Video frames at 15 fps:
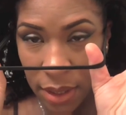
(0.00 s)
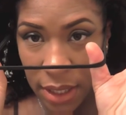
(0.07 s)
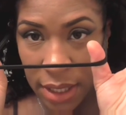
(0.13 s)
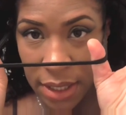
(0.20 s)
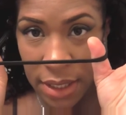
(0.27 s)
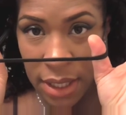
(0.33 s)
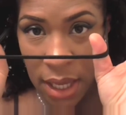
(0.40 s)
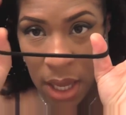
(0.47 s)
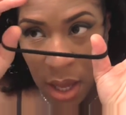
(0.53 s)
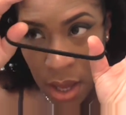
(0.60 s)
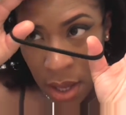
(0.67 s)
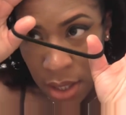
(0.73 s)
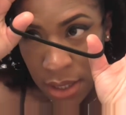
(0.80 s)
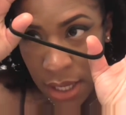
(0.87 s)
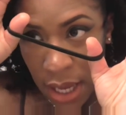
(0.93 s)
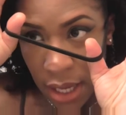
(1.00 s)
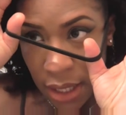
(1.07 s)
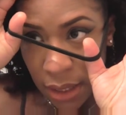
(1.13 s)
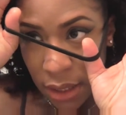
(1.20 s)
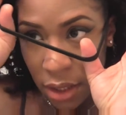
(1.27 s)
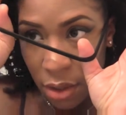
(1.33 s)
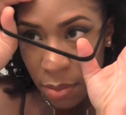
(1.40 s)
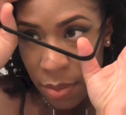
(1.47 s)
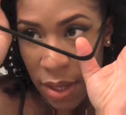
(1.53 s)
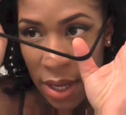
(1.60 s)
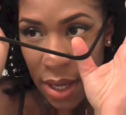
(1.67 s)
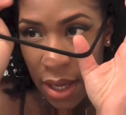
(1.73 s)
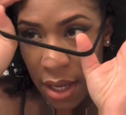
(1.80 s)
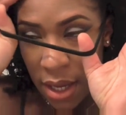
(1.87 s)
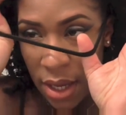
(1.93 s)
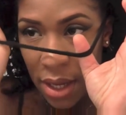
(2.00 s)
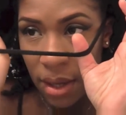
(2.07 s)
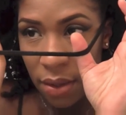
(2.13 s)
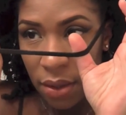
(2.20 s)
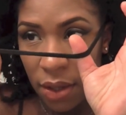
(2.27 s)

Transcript: was take a little bit